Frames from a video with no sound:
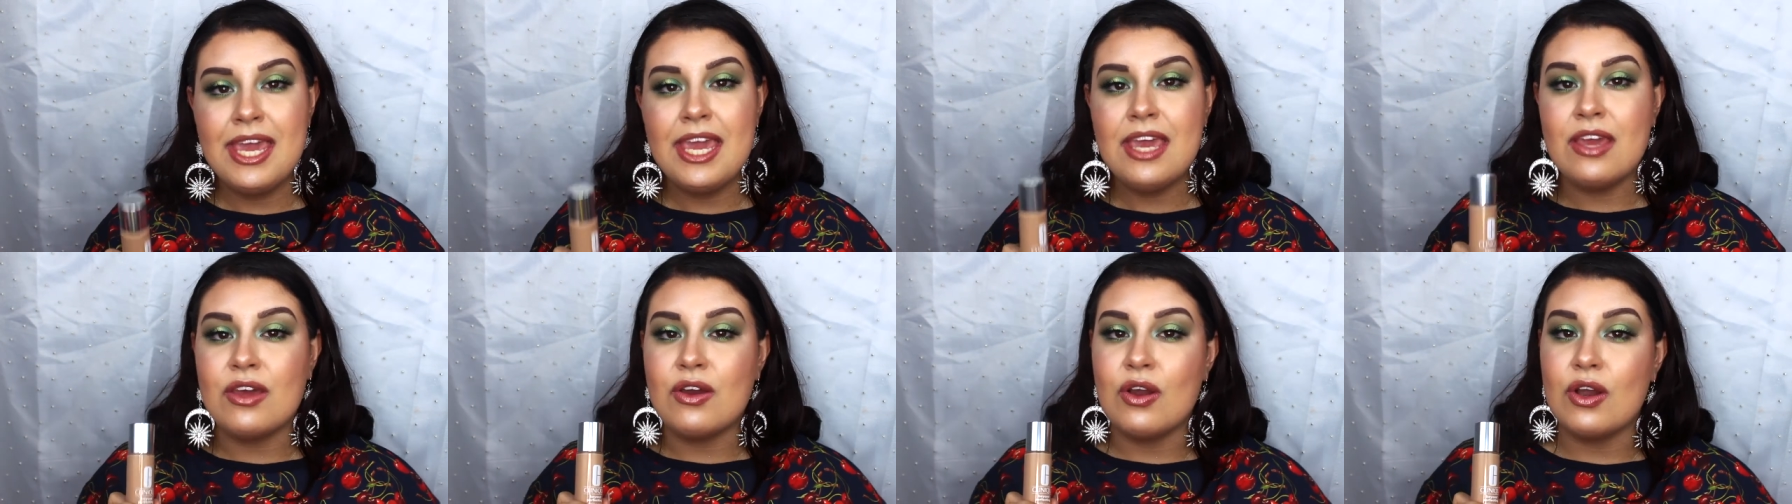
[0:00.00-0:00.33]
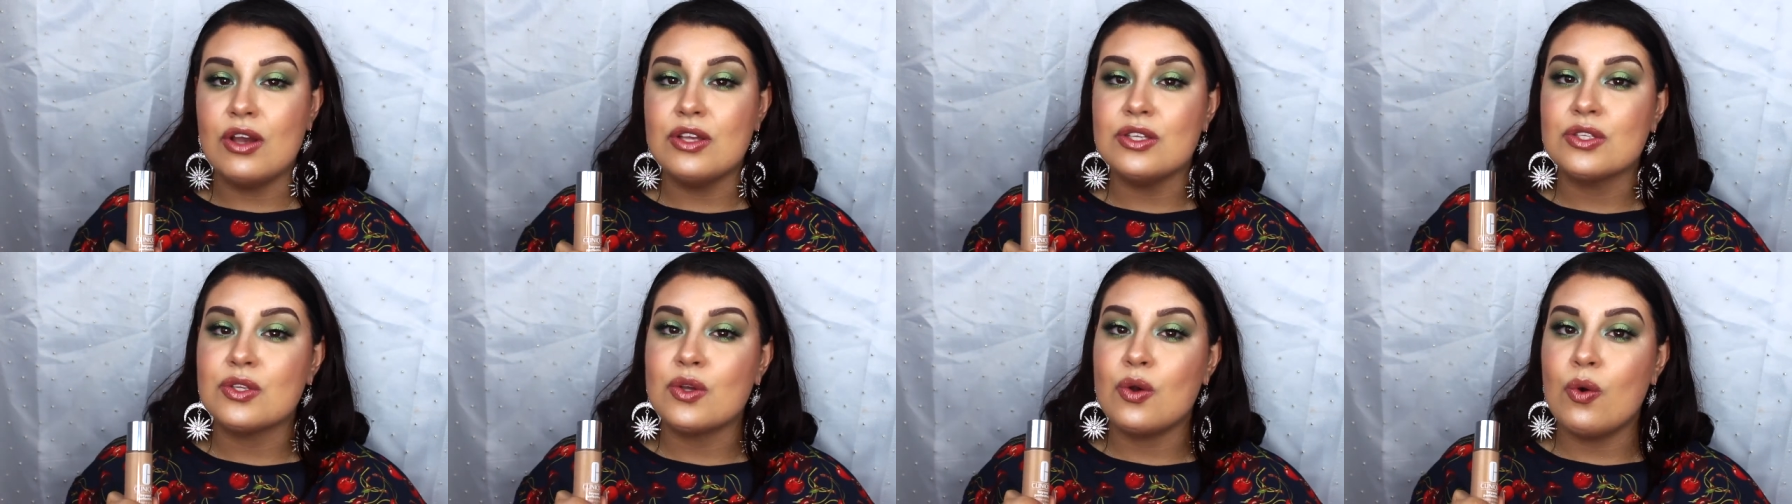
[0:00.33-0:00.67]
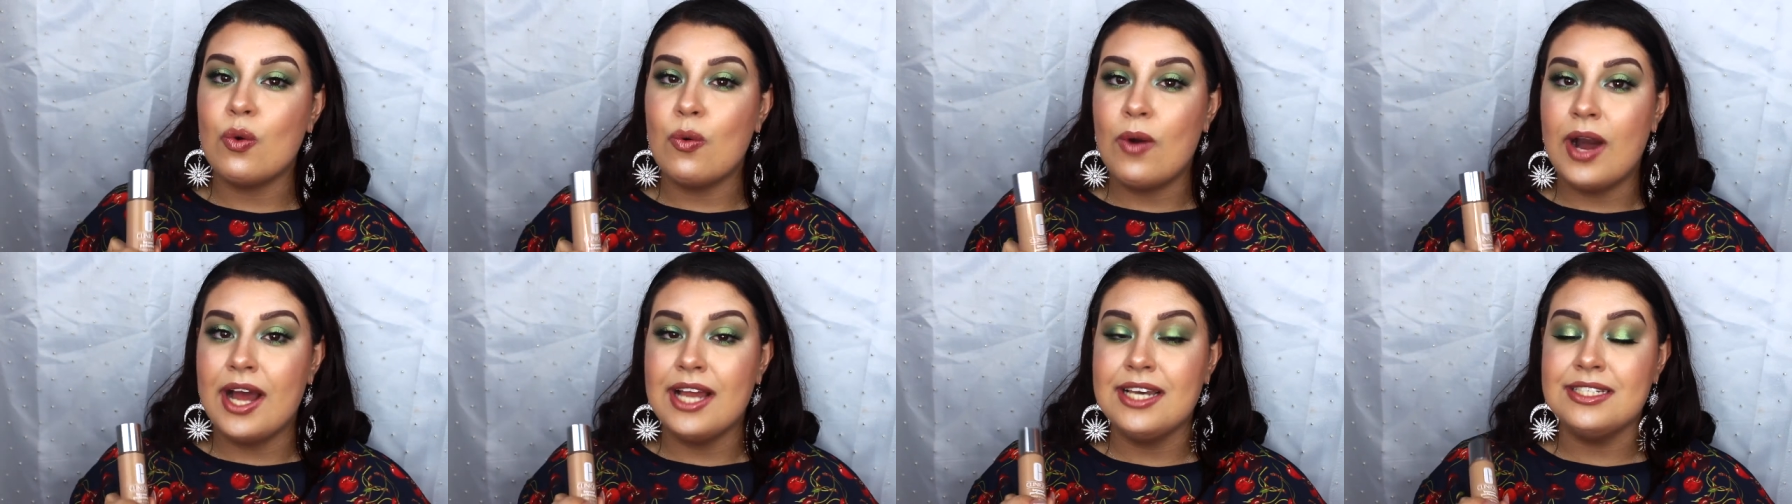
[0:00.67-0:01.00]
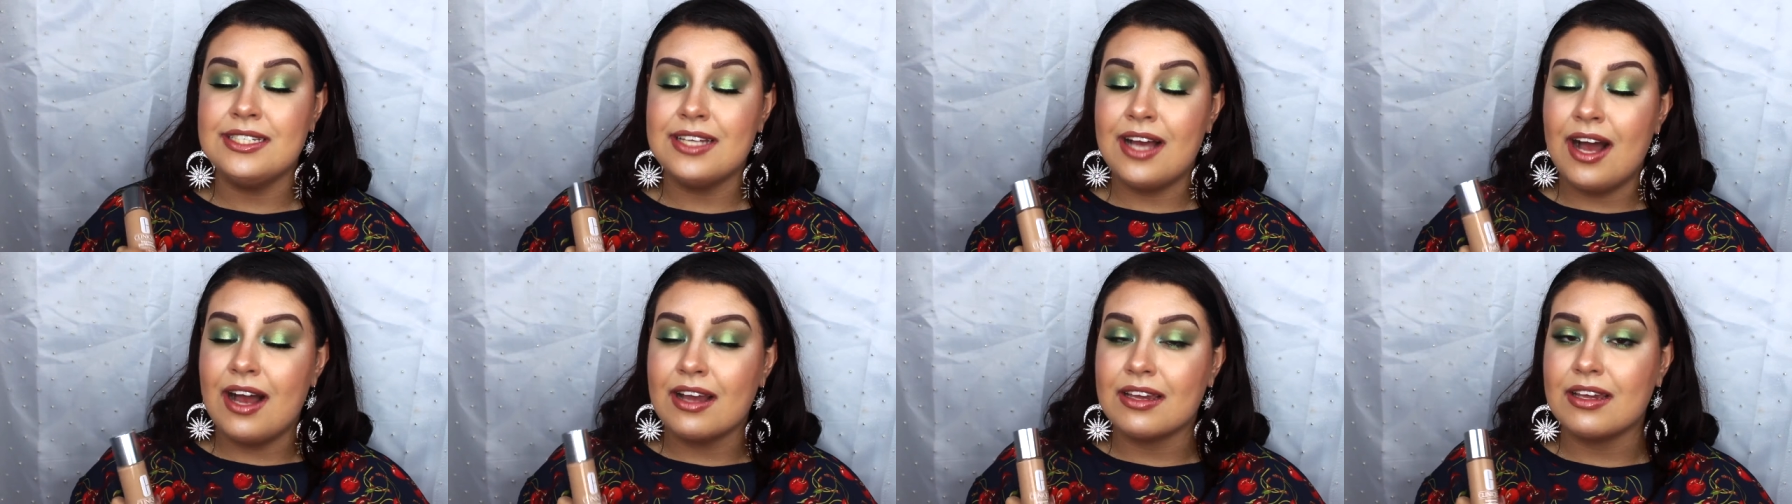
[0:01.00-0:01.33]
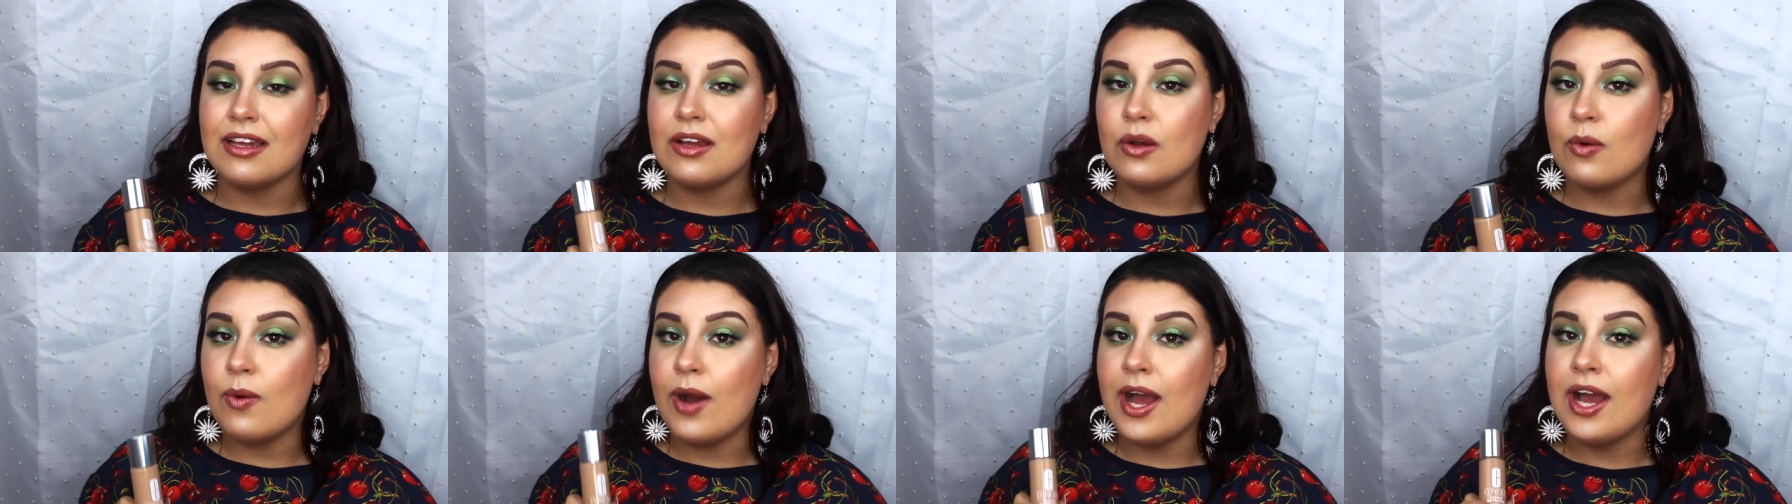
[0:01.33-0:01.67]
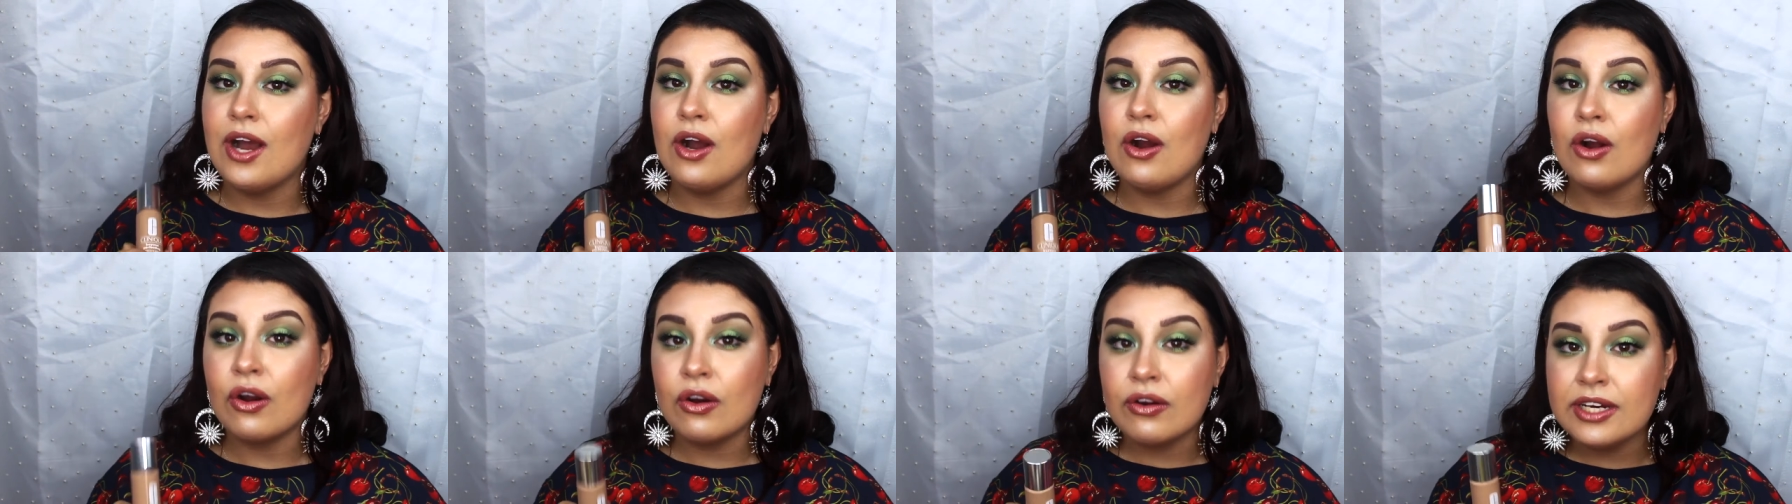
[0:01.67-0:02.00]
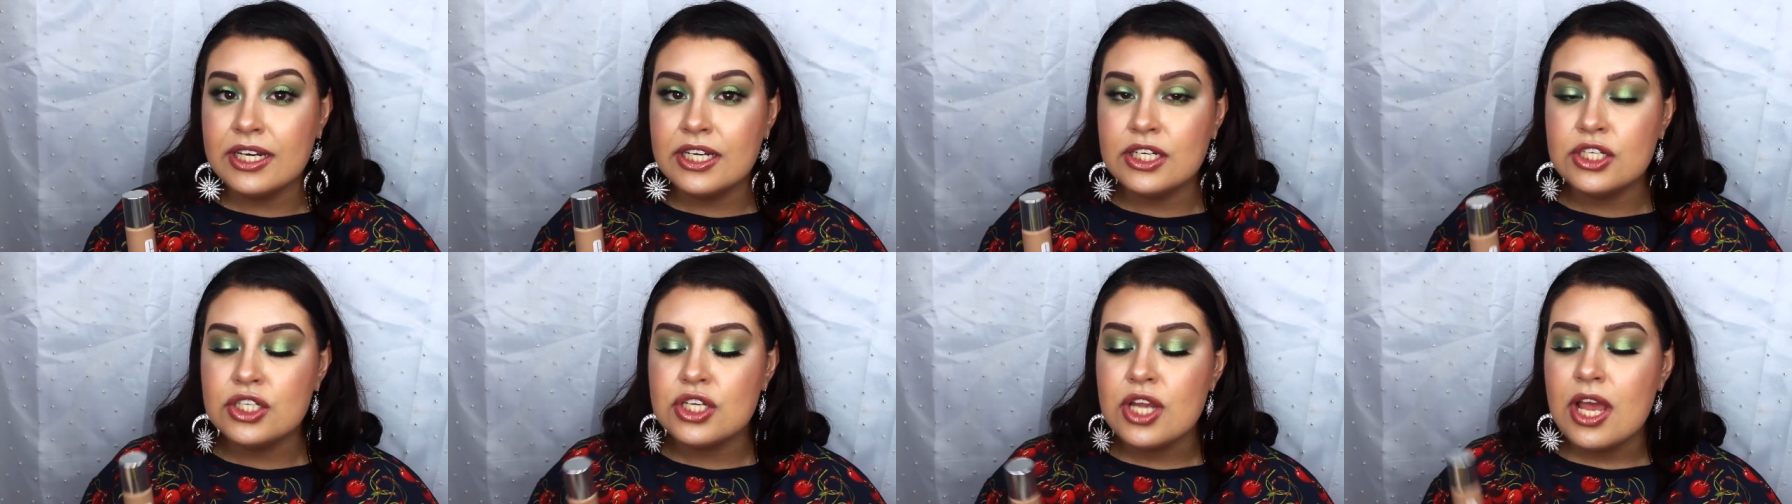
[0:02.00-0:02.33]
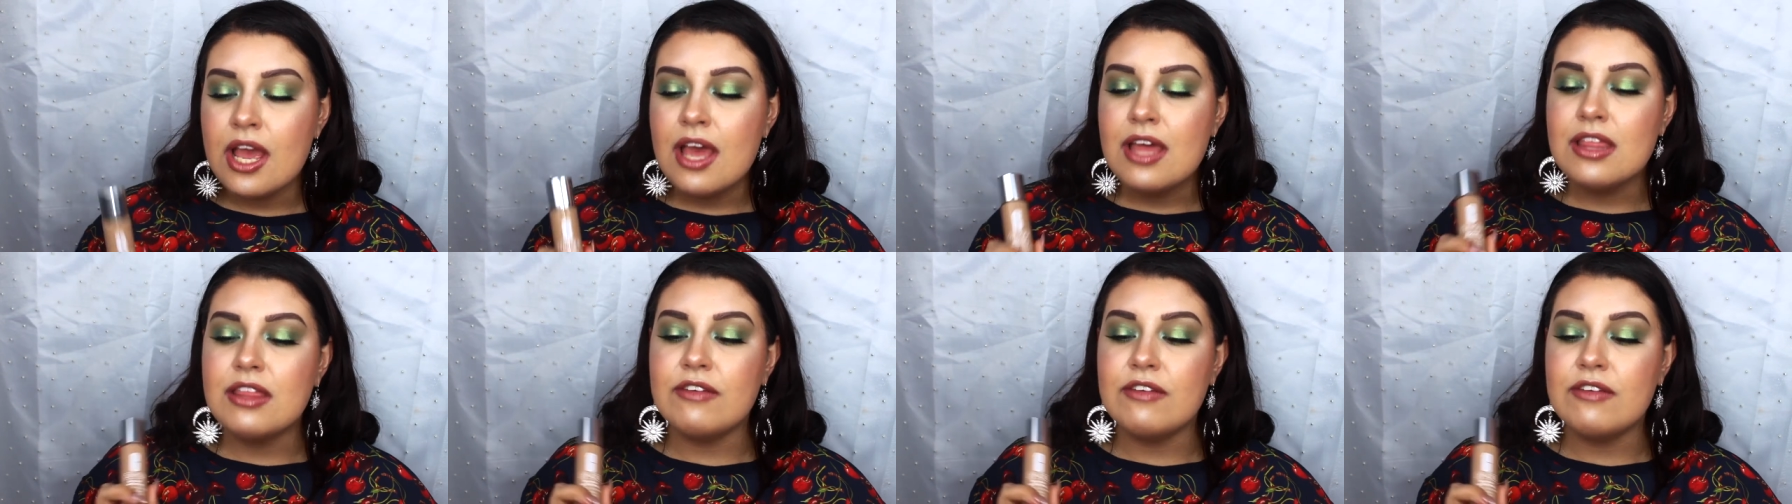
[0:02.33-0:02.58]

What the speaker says: It goes quite dark and quite orange.